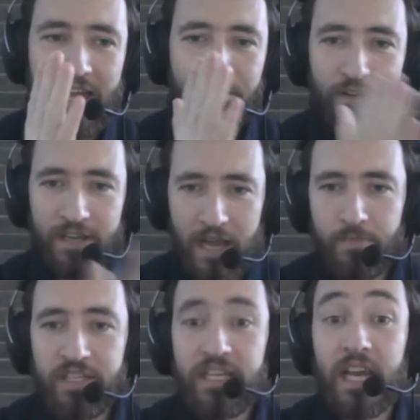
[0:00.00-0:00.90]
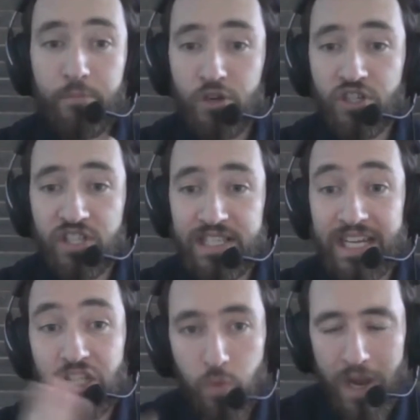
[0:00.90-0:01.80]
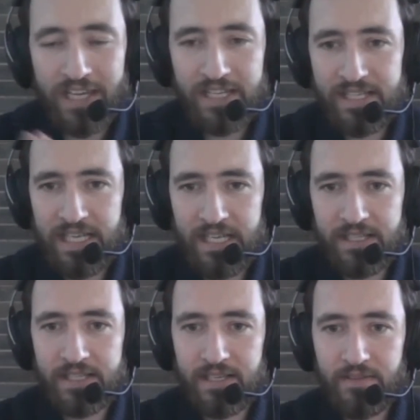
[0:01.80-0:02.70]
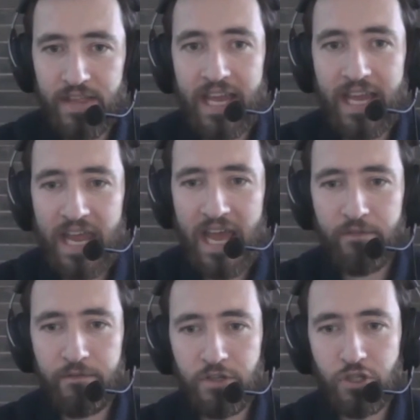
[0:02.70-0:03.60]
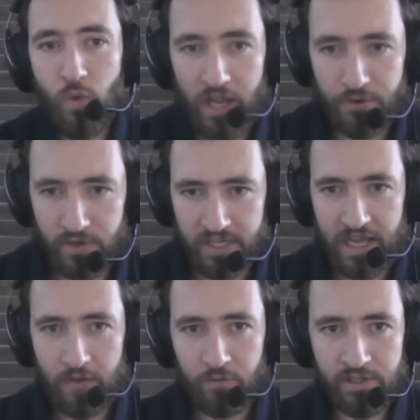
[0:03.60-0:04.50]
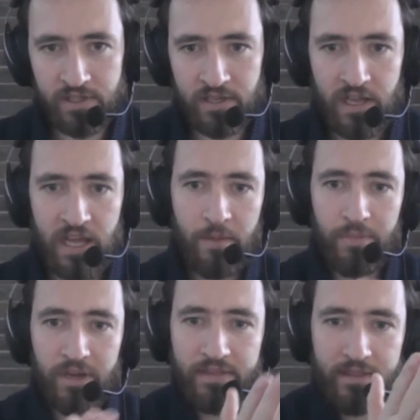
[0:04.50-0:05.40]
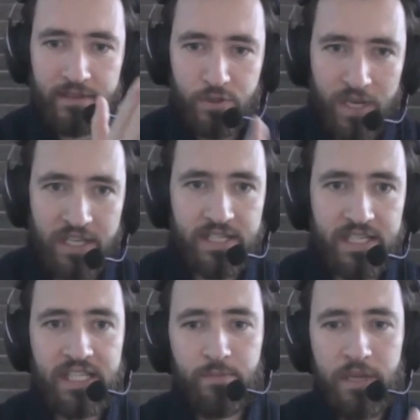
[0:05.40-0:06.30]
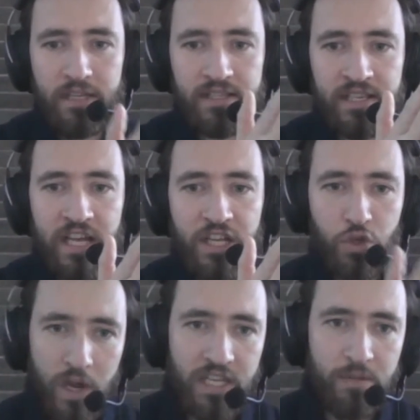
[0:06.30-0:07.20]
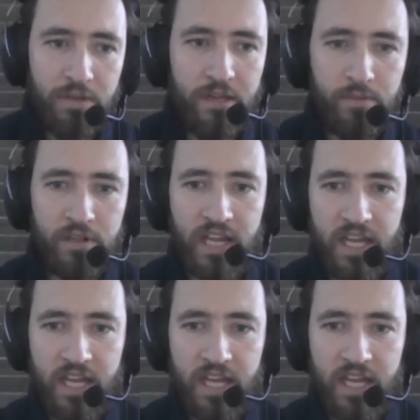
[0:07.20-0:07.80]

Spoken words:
if a company can purchase 20 seats, they can have 200 accounts, but 20 seats means 20 people